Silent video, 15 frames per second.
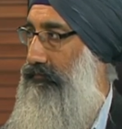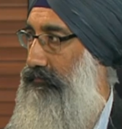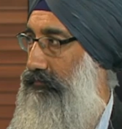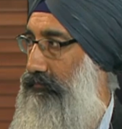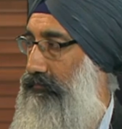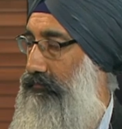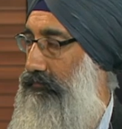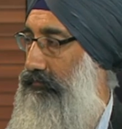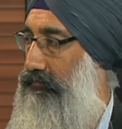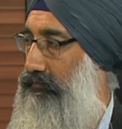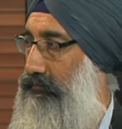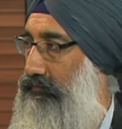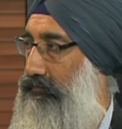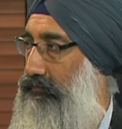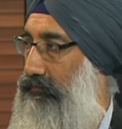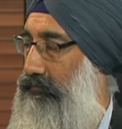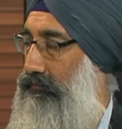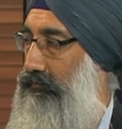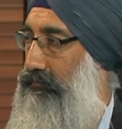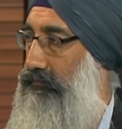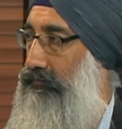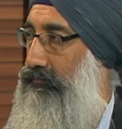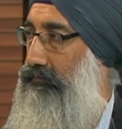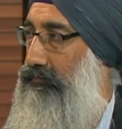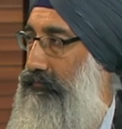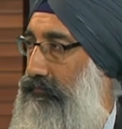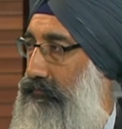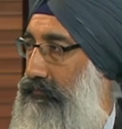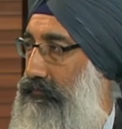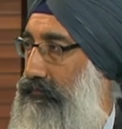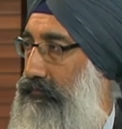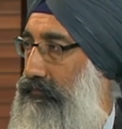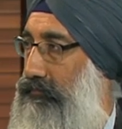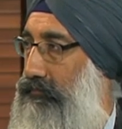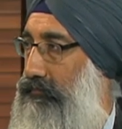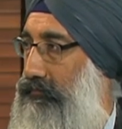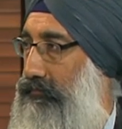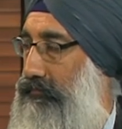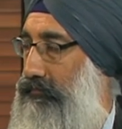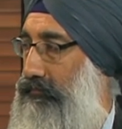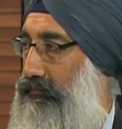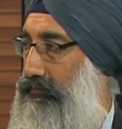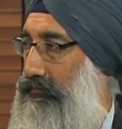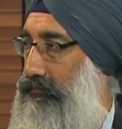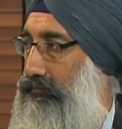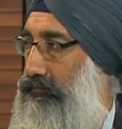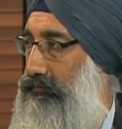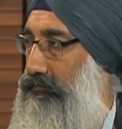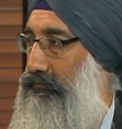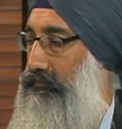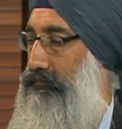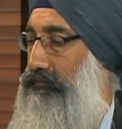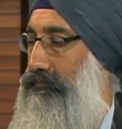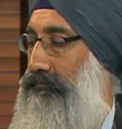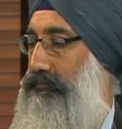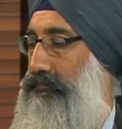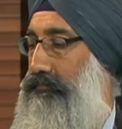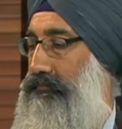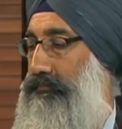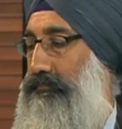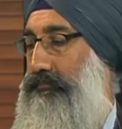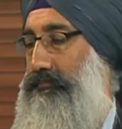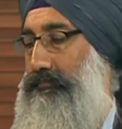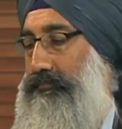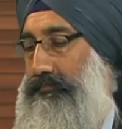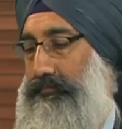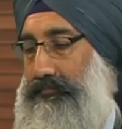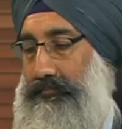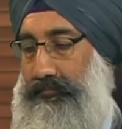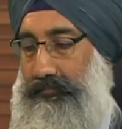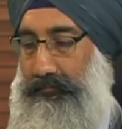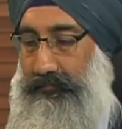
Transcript: (not speaking)